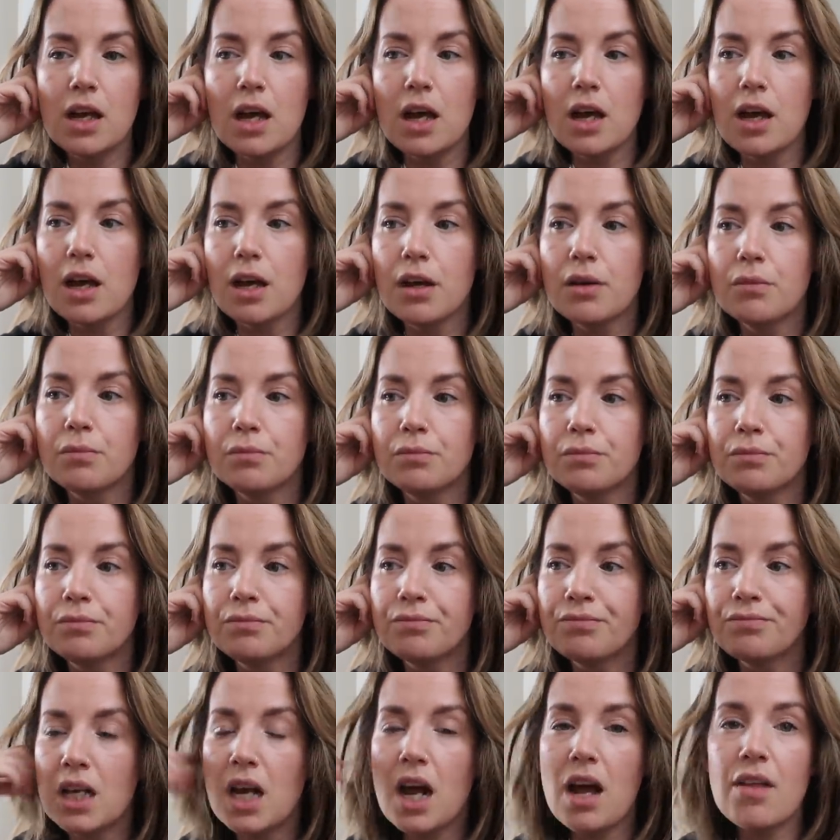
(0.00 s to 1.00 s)

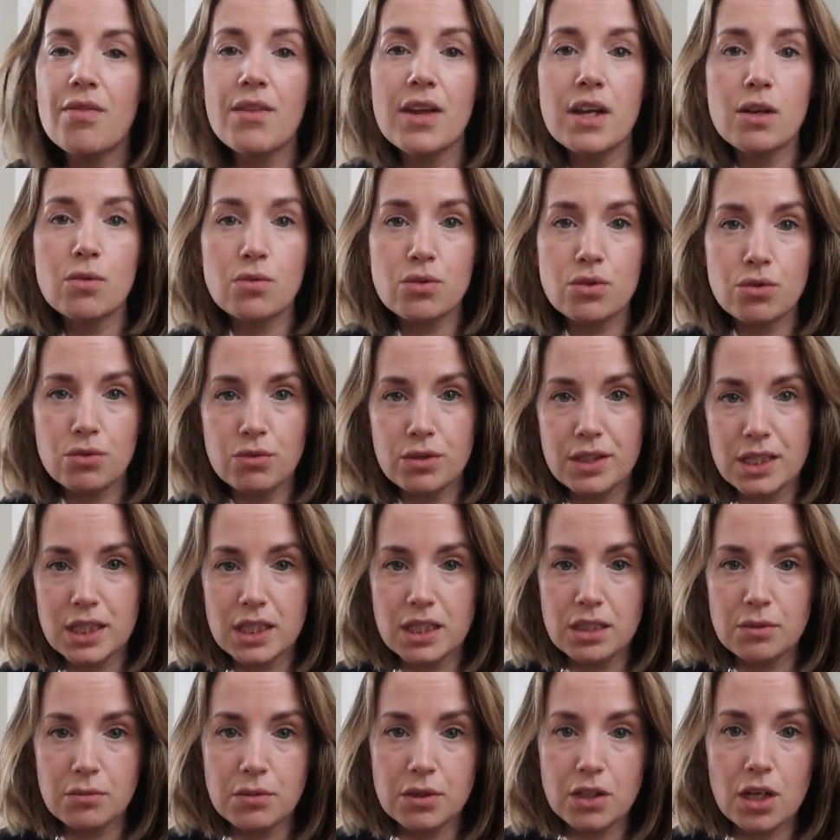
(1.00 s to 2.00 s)
And then it was all
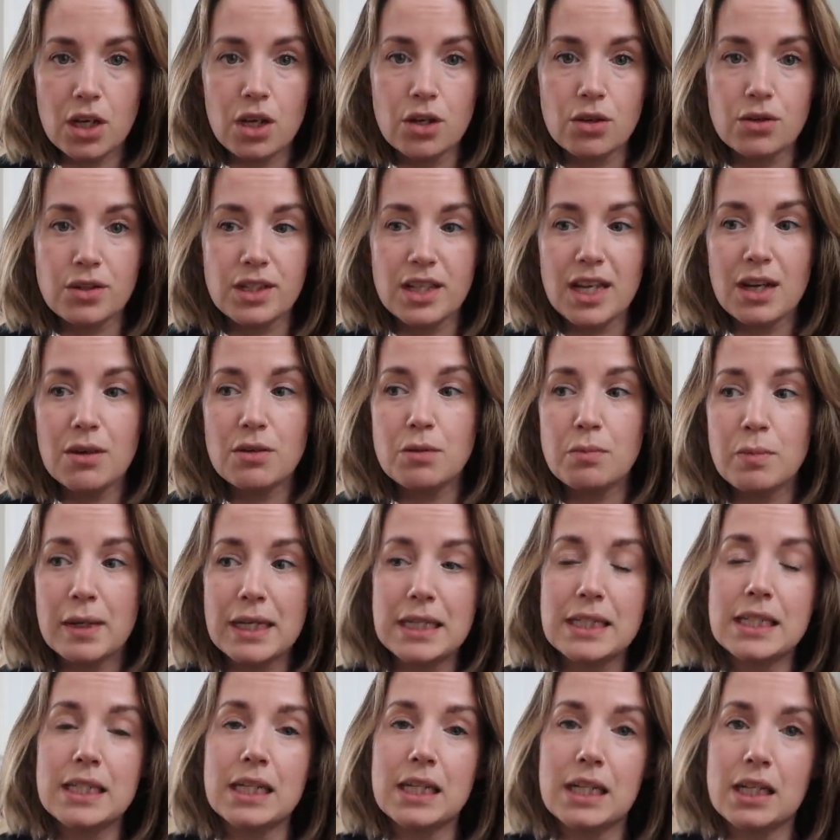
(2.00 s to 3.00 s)
systems go. So that was
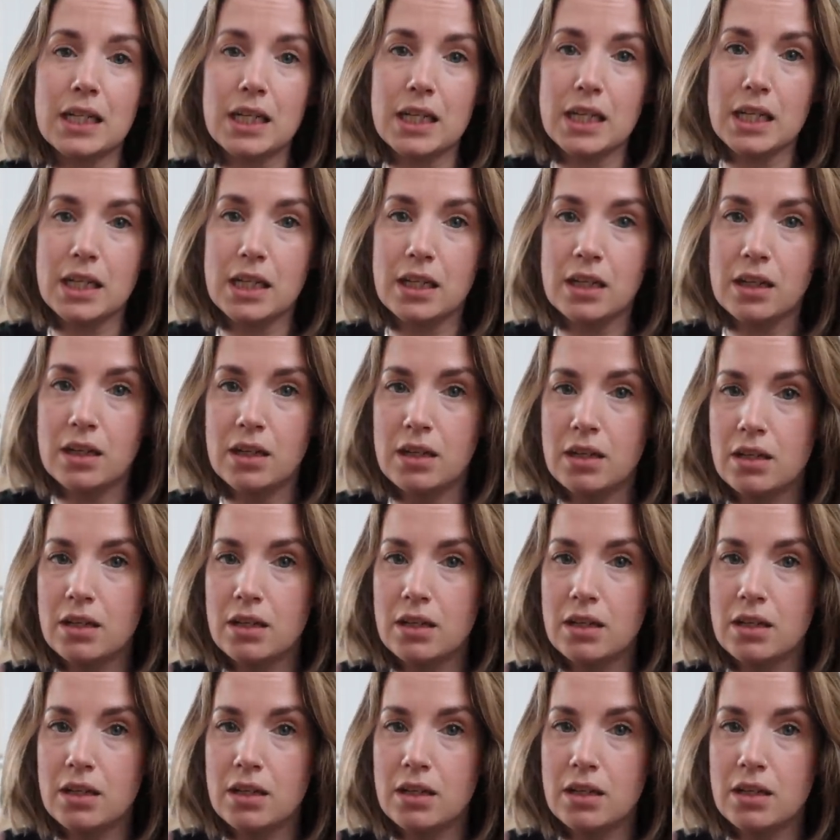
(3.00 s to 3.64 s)
basically